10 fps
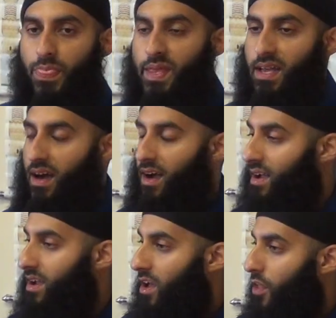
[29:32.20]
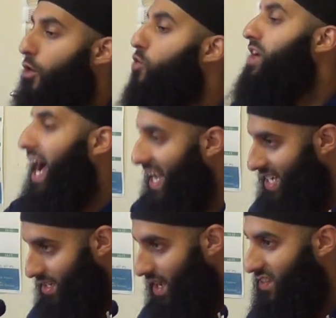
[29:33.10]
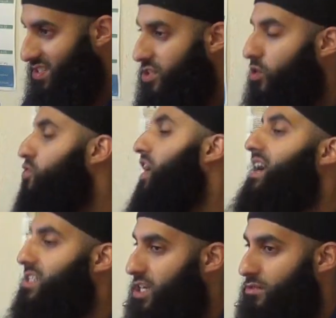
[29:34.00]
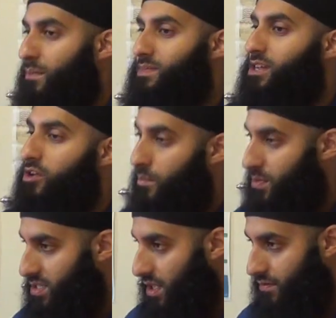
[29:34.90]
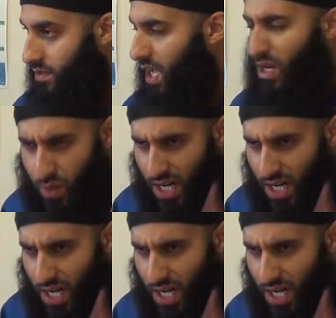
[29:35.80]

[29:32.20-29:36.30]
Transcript: the, uh, the Quran and they say the Quran is corrupted and not preserved. And